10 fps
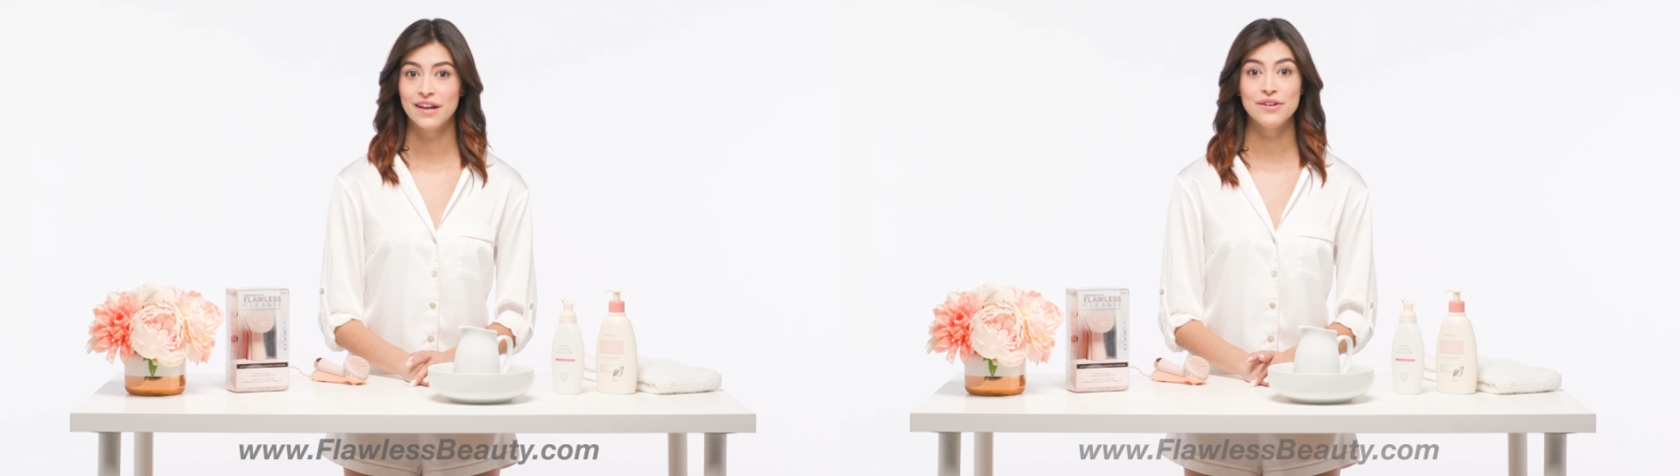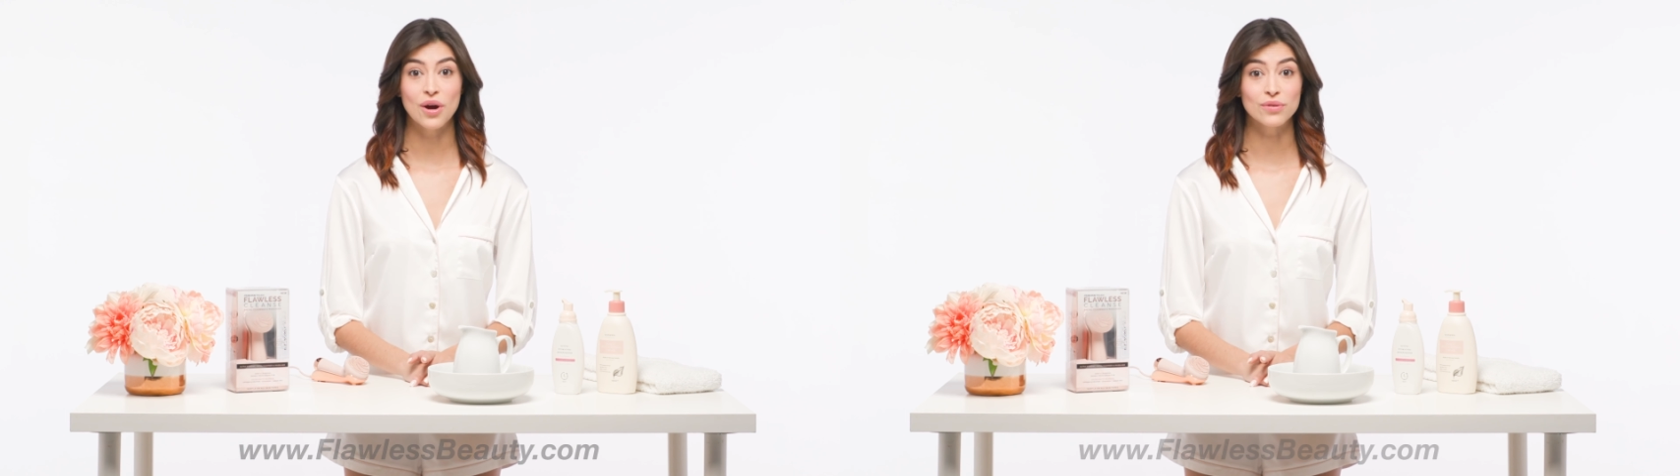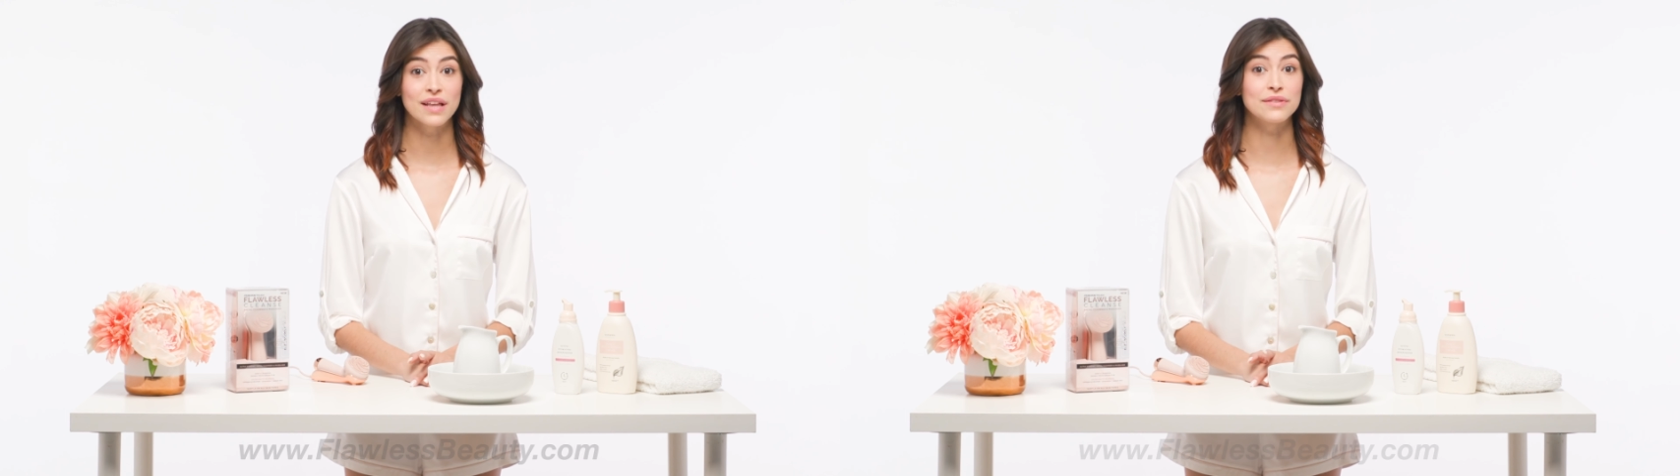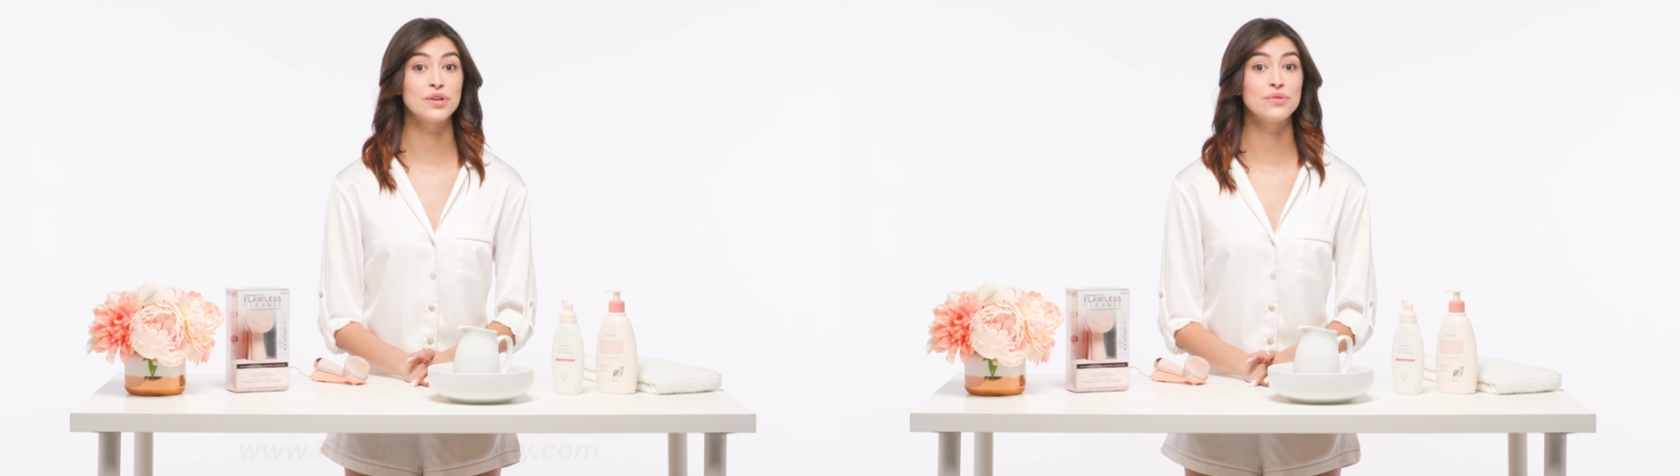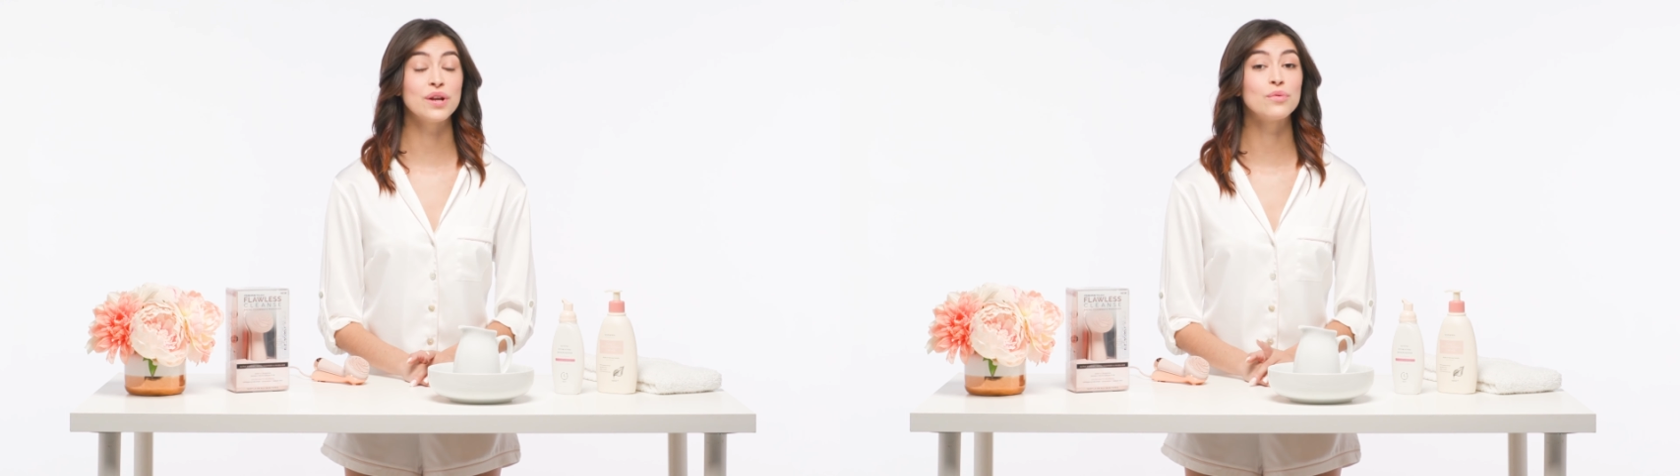Note that the
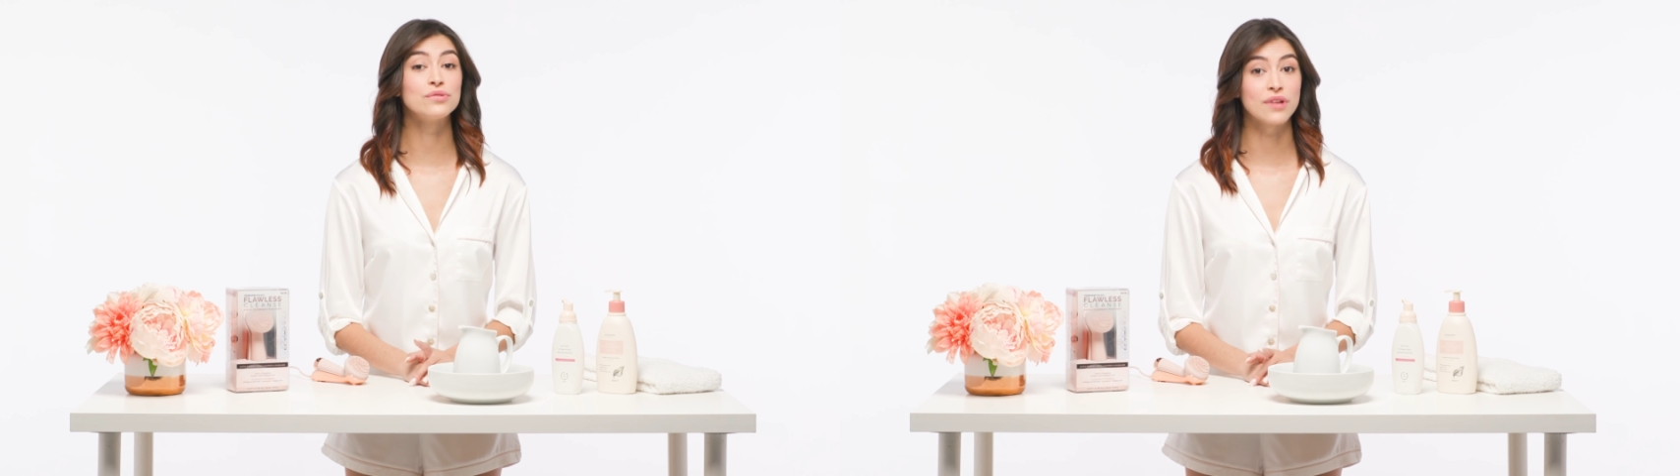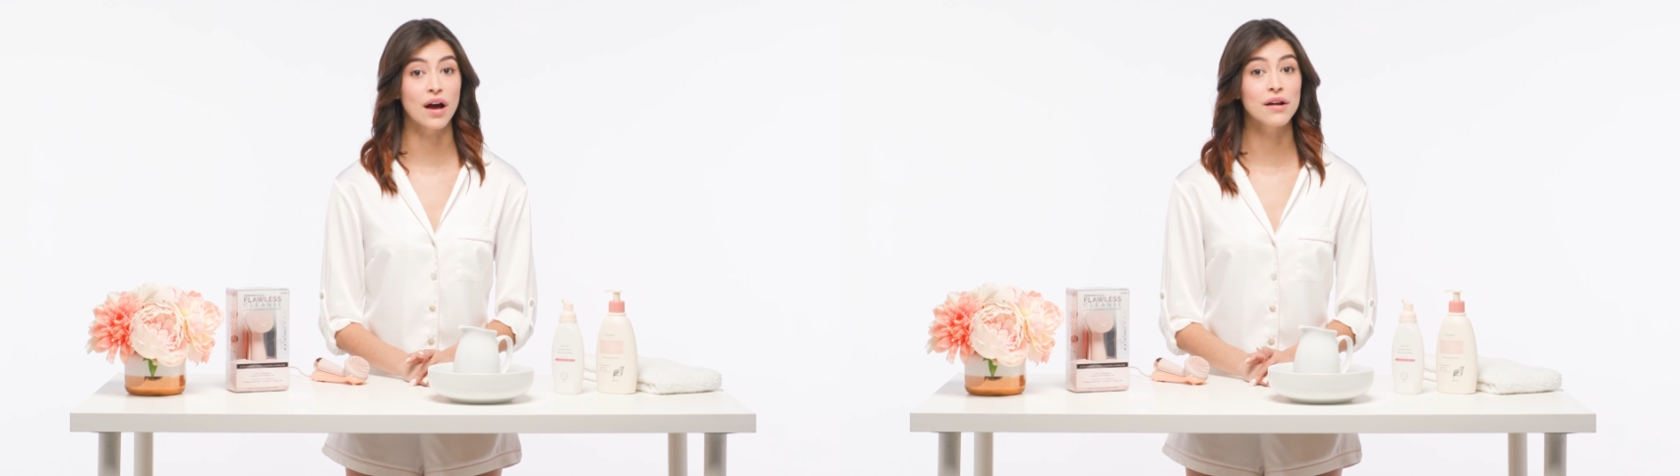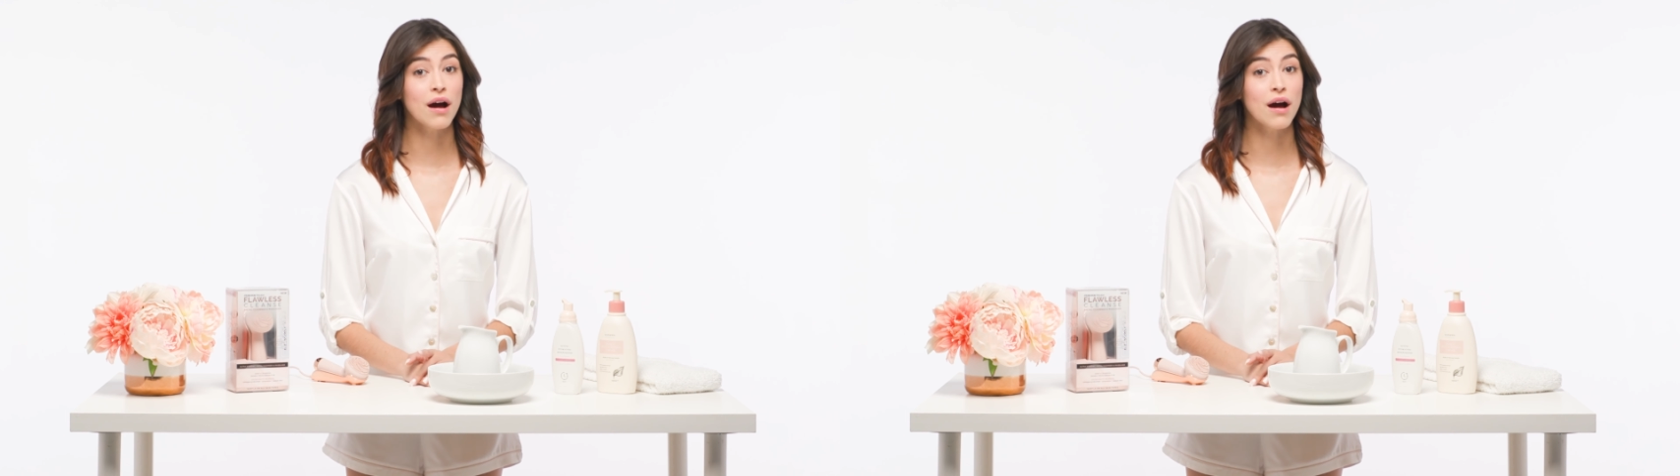unit will not